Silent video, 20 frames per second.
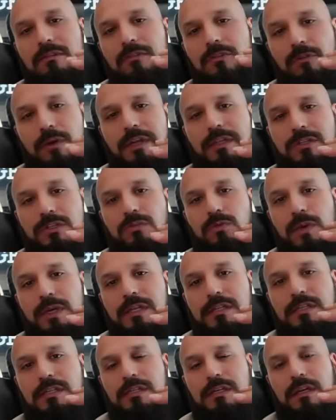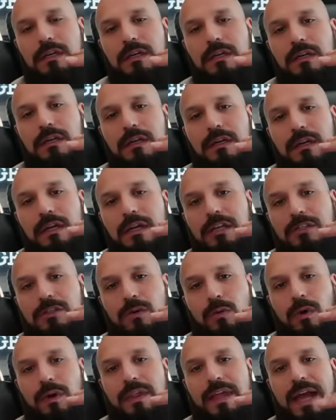Credit Suisse, is the
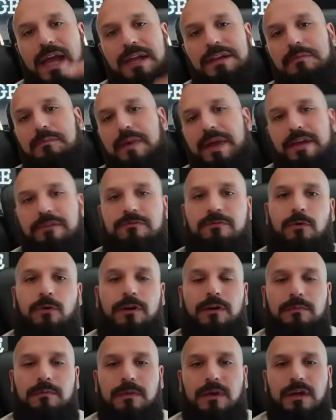one that had to pay for it.